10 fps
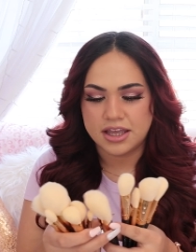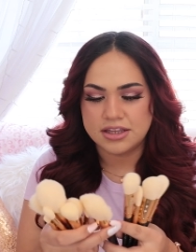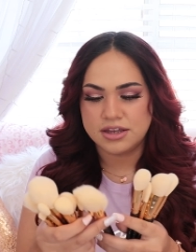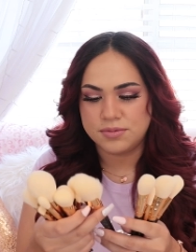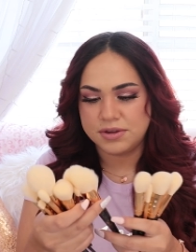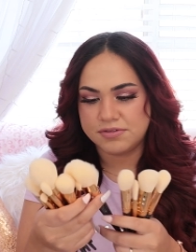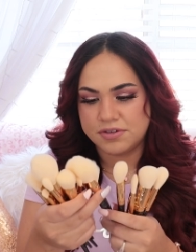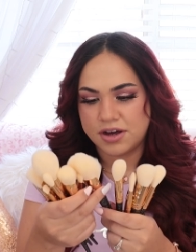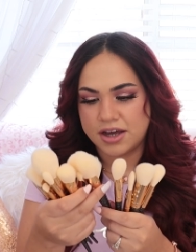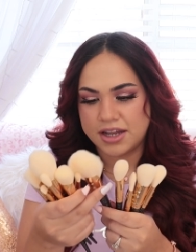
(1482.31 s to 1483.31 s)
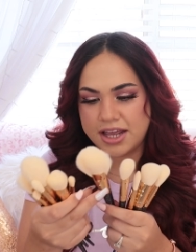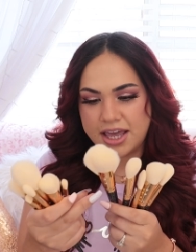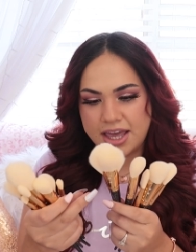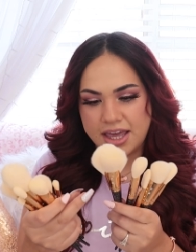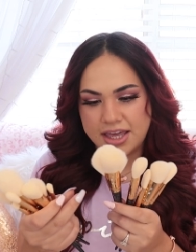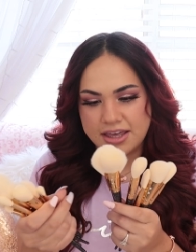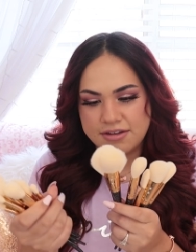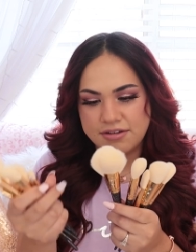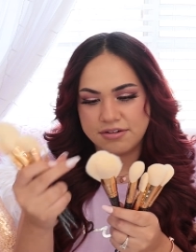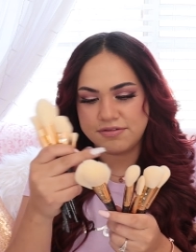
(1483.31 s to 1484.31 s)
And then we've got a
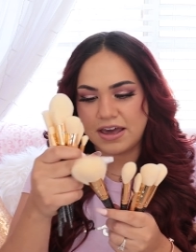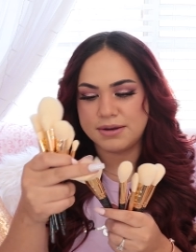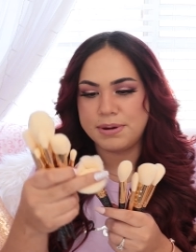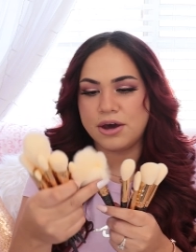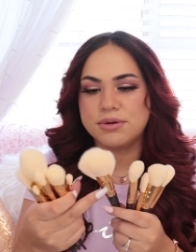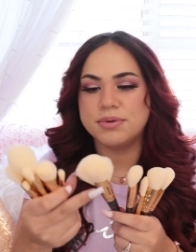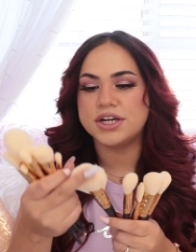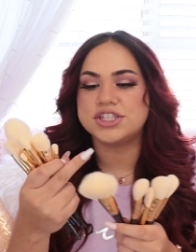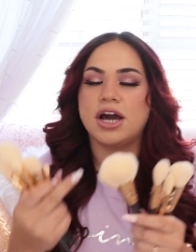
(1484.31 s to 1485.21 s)
fan powder brush.